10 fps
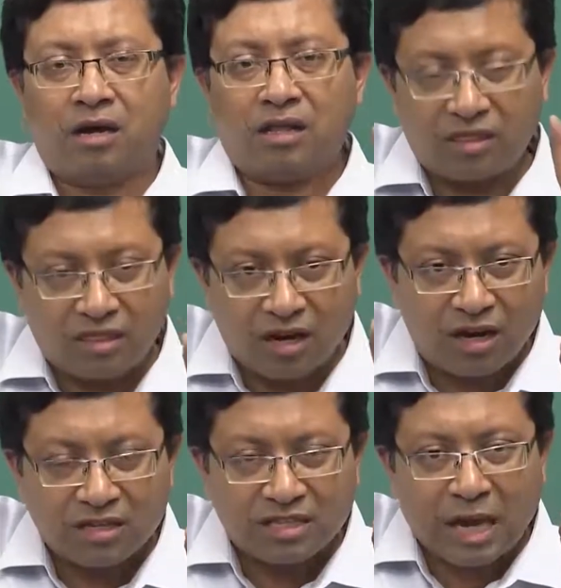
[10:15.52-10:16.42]

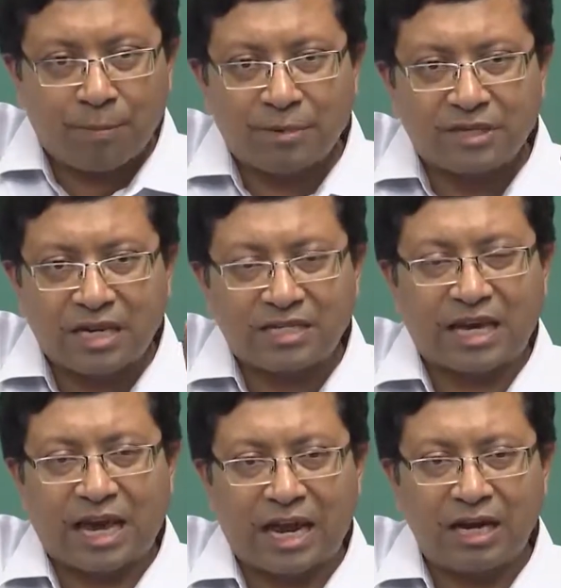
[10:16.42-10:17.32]
the sample size
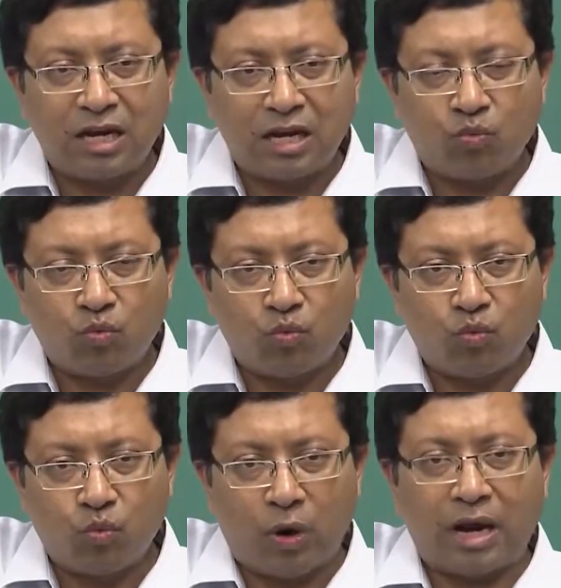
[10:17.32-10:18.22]

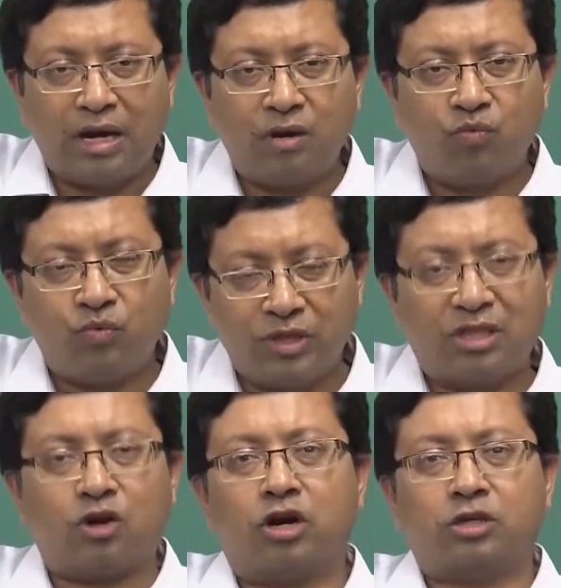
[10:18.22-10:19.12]
n1 with
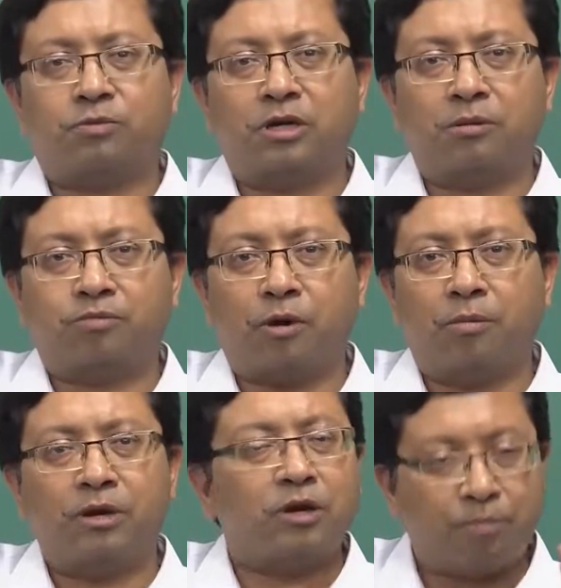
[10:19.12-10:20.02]
the corresponding
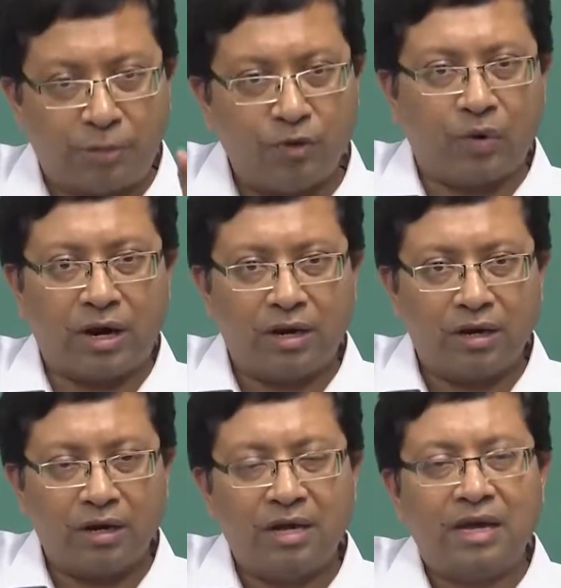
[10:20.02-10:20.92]
probability of p1,
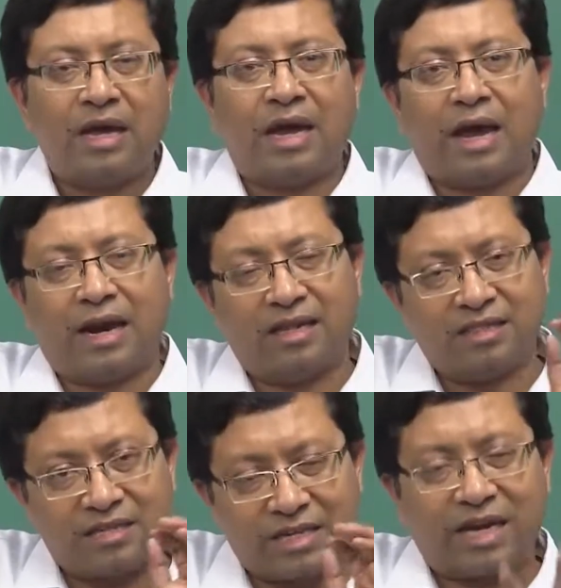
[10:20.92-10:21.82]
and in
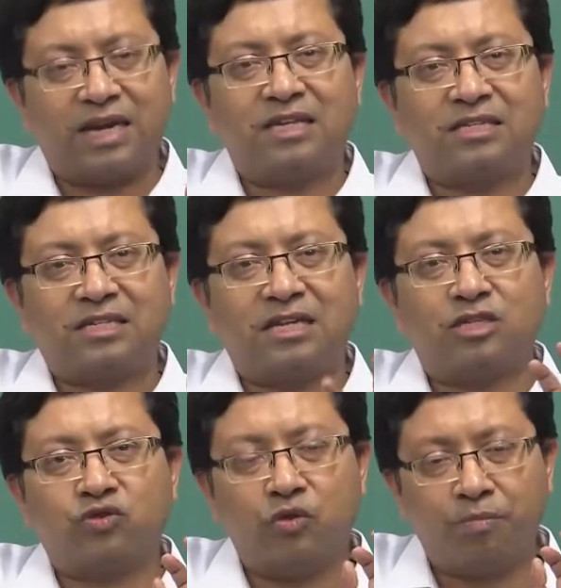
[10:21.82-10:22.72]
the second
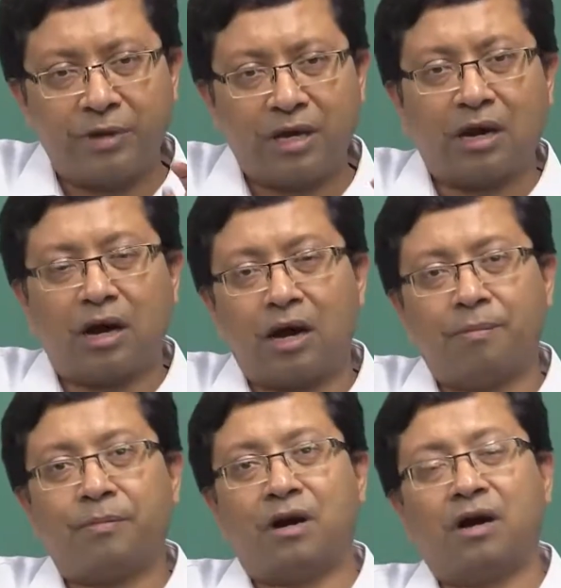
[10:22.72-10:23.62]
instance you will pick
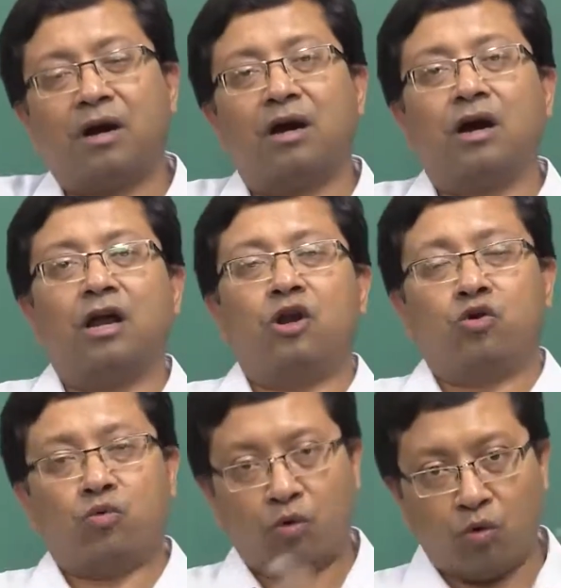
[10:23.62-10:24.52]
up a
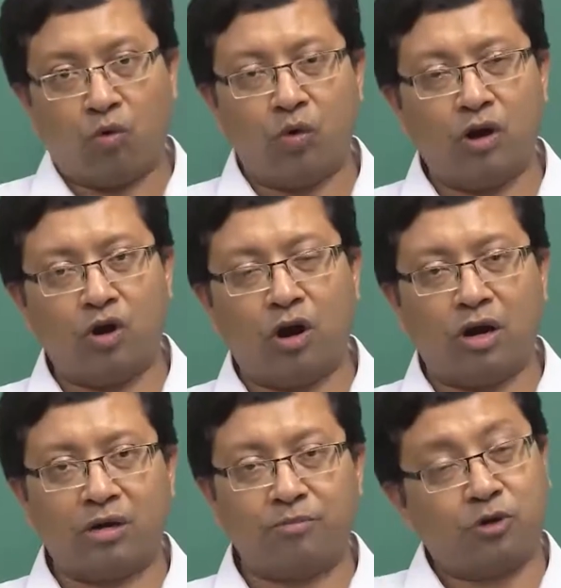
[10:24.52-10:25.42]
whole
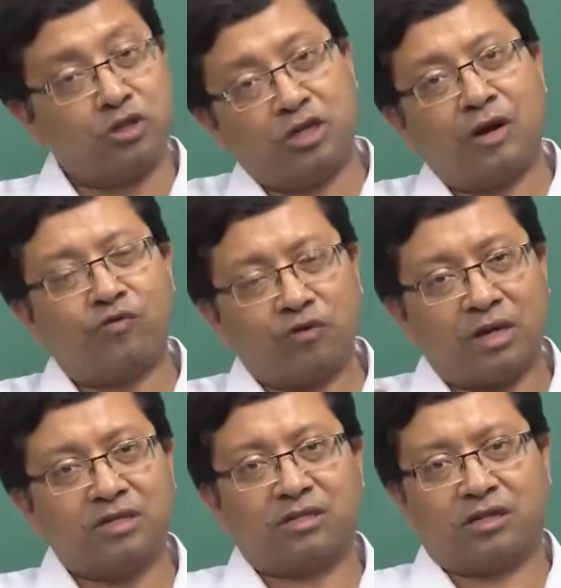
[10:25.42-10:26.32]
lot, because you have to
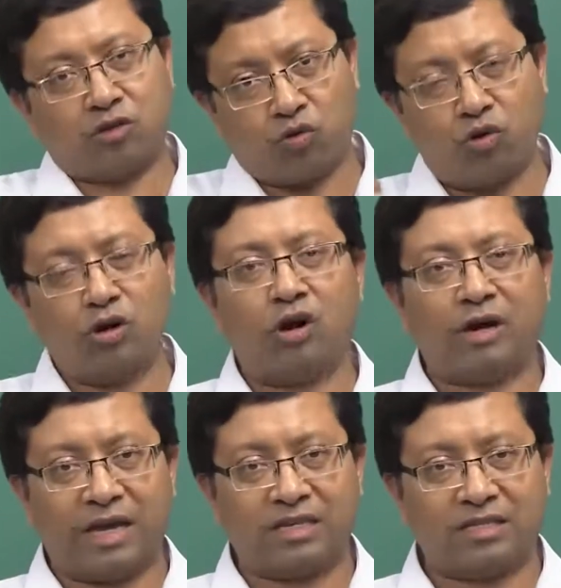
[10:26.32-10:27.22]
consider the whole lot
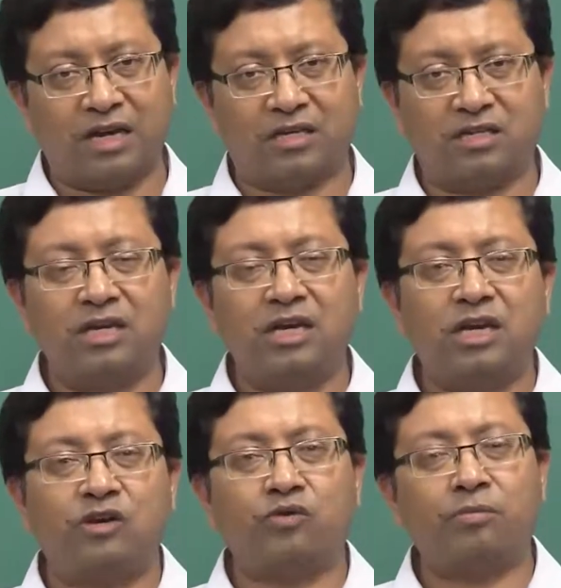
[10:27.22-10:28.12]
as such.
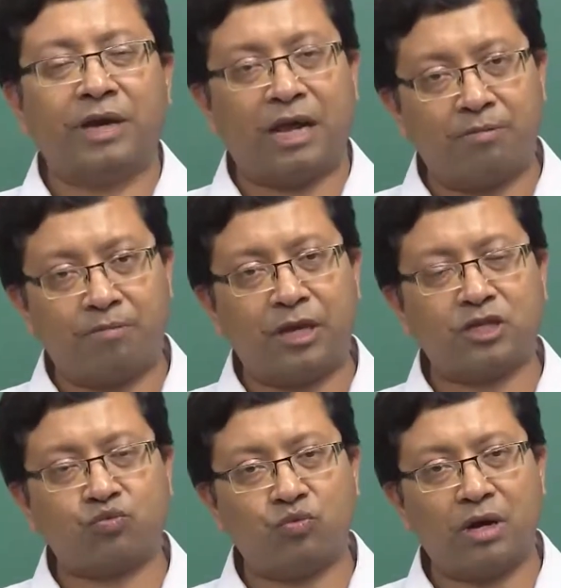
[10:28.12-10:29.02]
It will be n
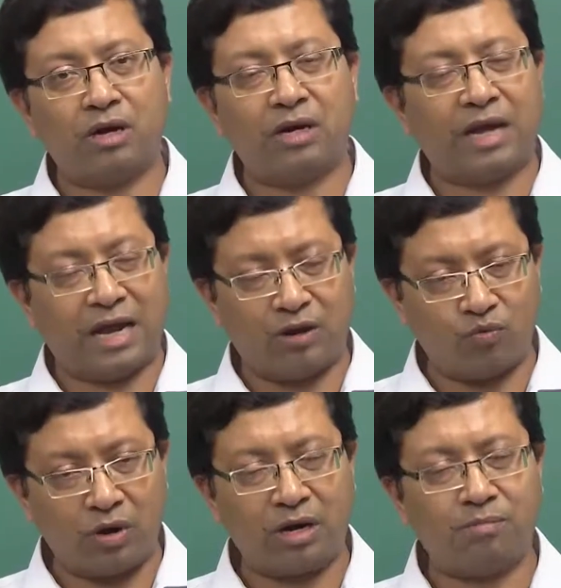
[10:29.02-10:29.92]
plus 1,
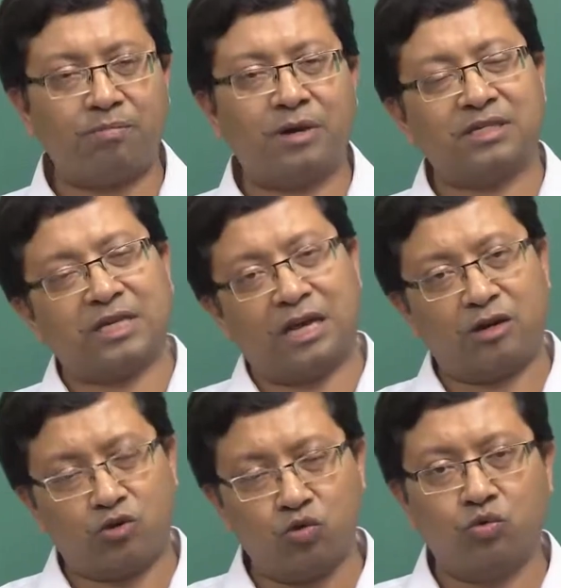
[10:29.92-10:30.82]
n1 plus
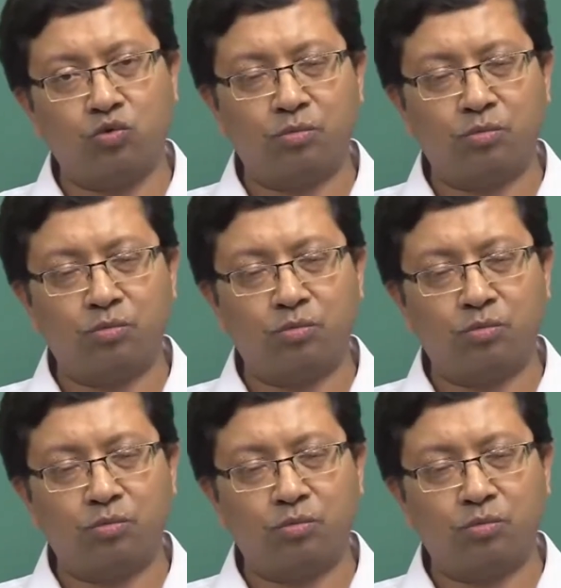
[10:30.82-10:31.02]
n2